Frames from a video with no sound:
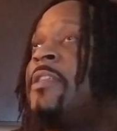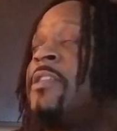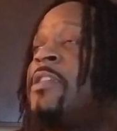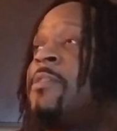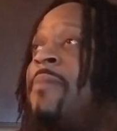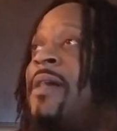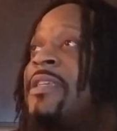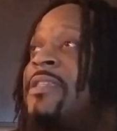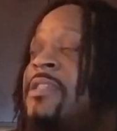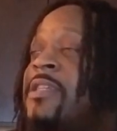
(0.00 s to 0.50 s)
to
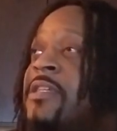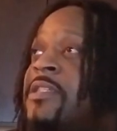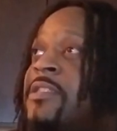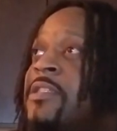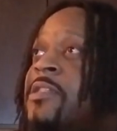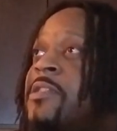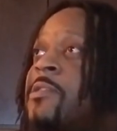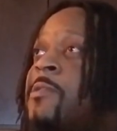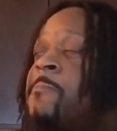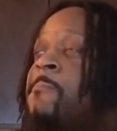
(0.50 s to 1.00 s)
my
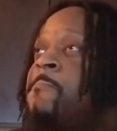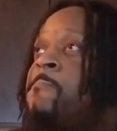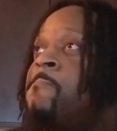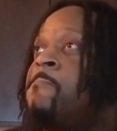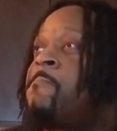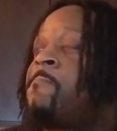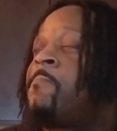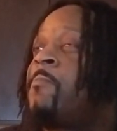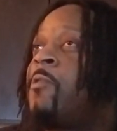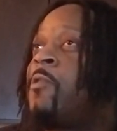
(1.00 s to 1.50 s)
sisters
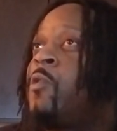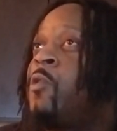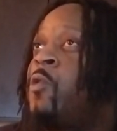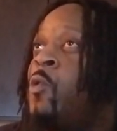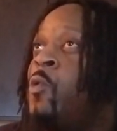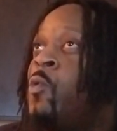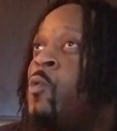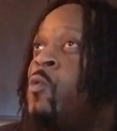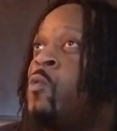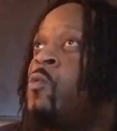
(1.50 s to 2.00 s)

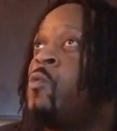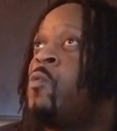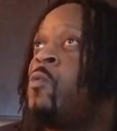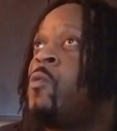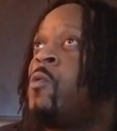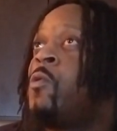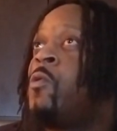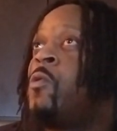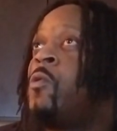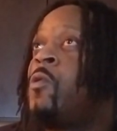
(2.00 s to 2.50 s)
who
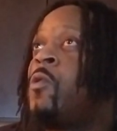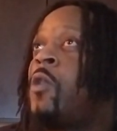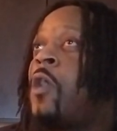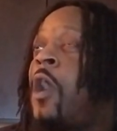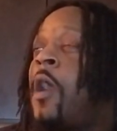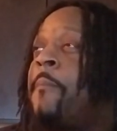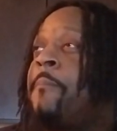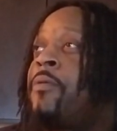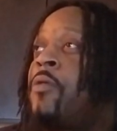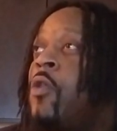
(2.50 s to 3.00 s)

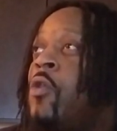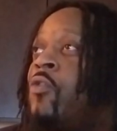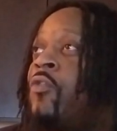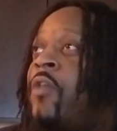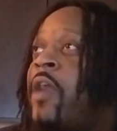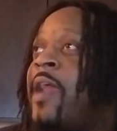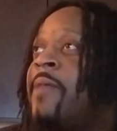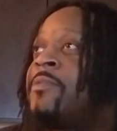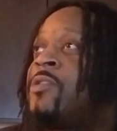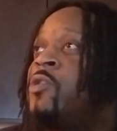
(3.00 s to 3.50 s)
are
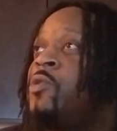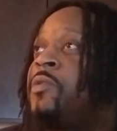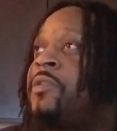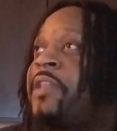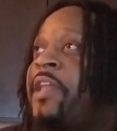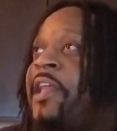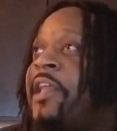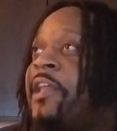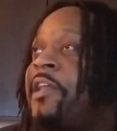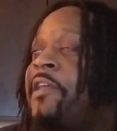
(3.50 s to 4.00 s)
programmed to
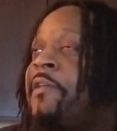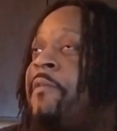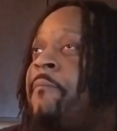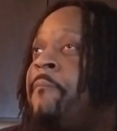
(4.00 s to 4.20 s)
think